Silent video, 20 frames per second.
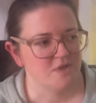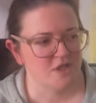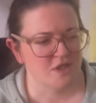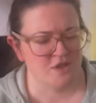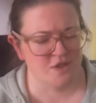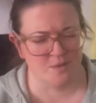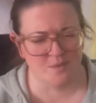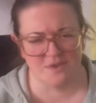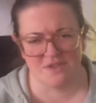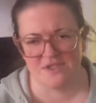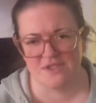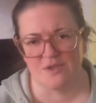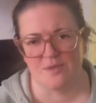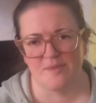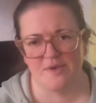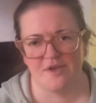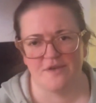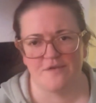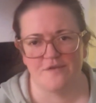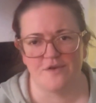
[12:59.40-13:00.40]
there will still
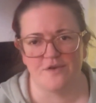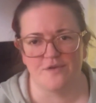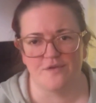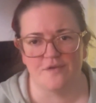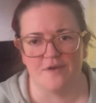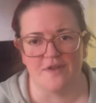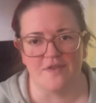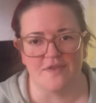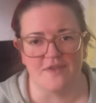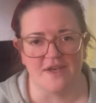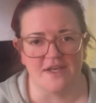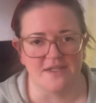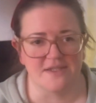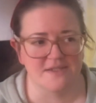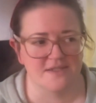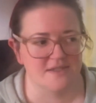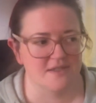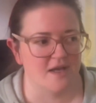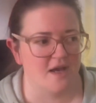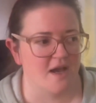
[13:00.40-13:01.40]
be a few fun
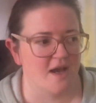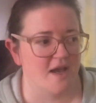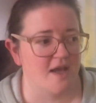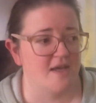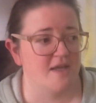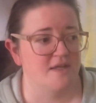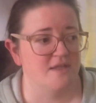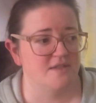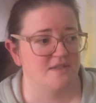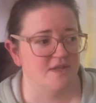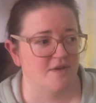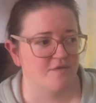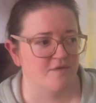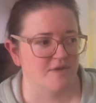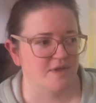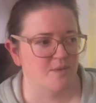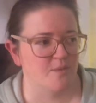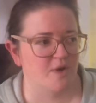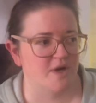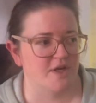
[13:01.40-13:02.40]
things. I
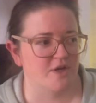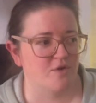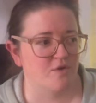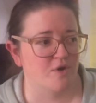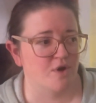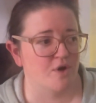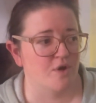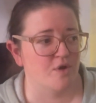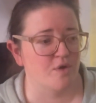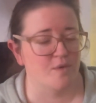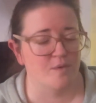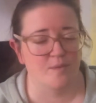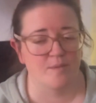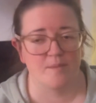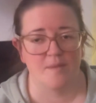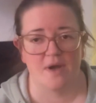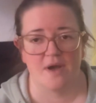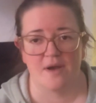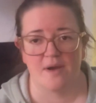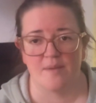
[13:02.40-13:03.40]
definitely want to grow
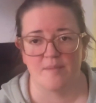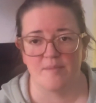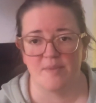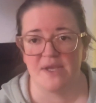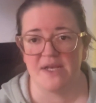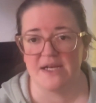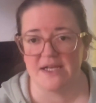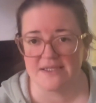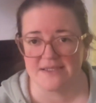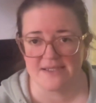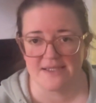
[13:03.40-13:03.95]
peanuts